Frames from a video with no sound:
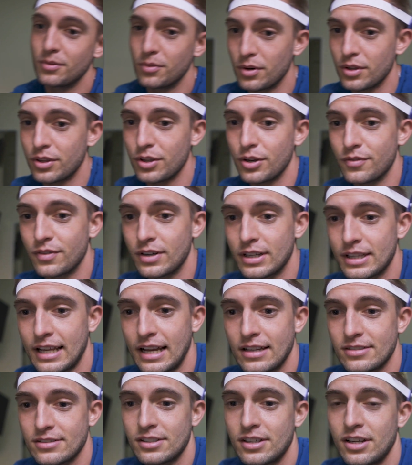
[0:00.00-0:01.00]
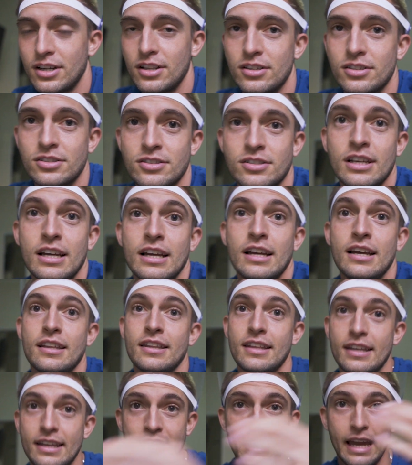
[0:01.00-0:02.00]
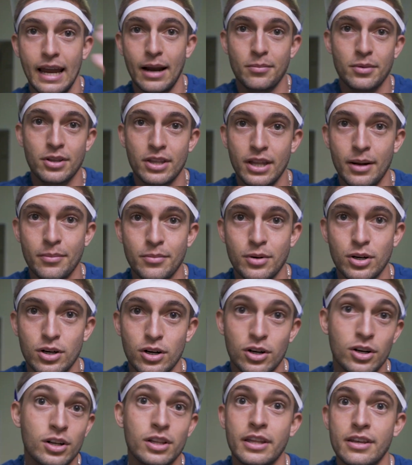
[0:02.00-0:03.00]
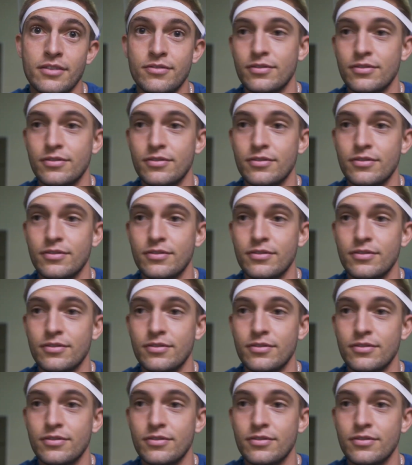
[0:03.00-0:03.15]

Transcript: worth over $1,000. The camera that I'm currently